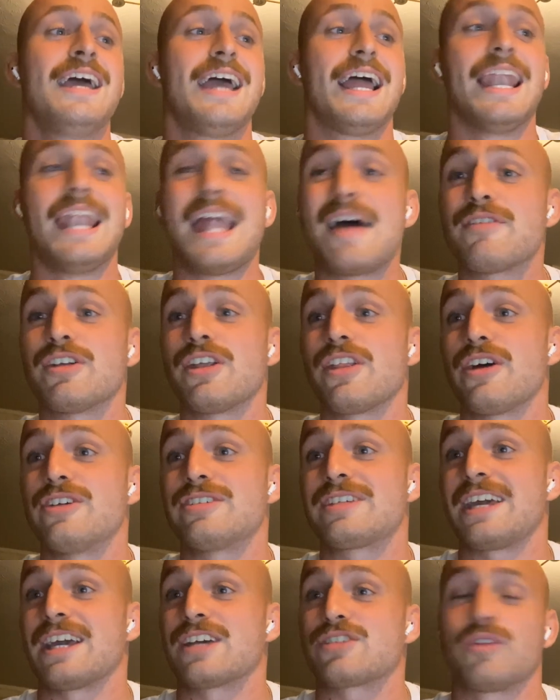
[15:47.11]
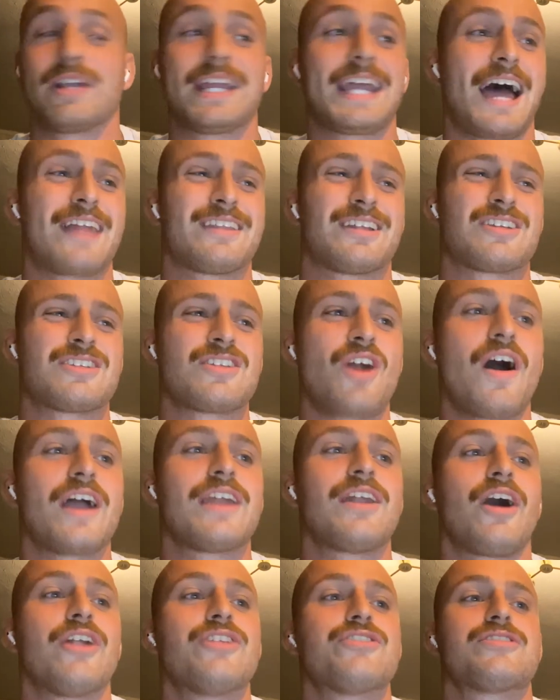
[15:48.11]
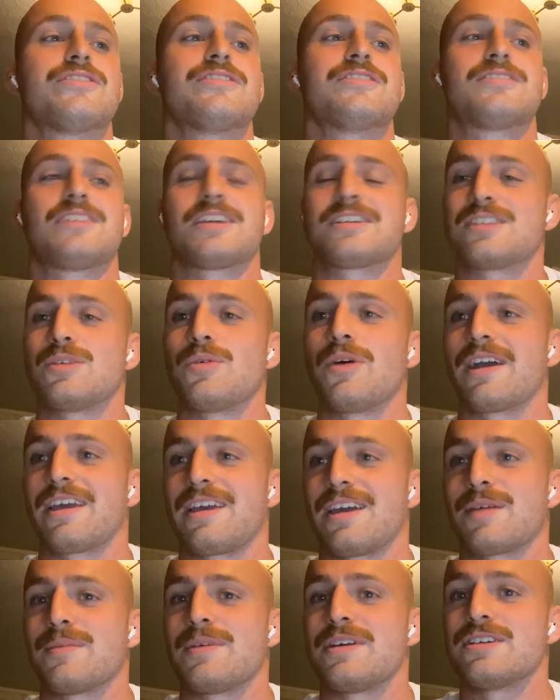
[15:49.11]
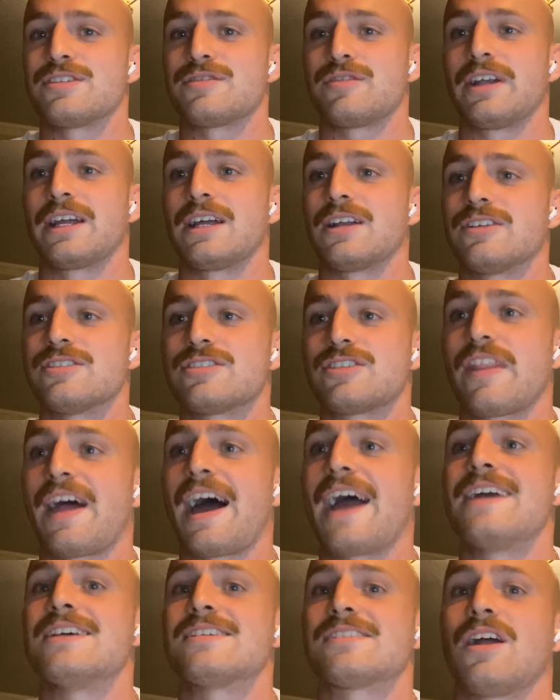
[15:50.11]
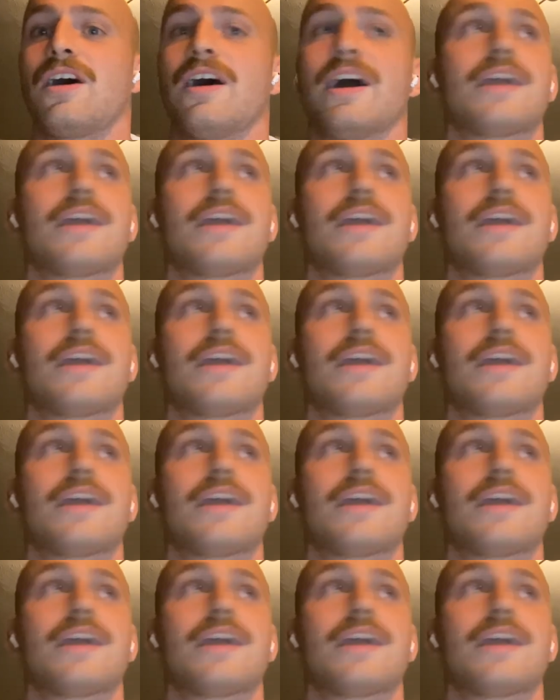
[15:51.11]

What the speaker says: 11 of those kicks regathered, 961 kick meters for England. So that is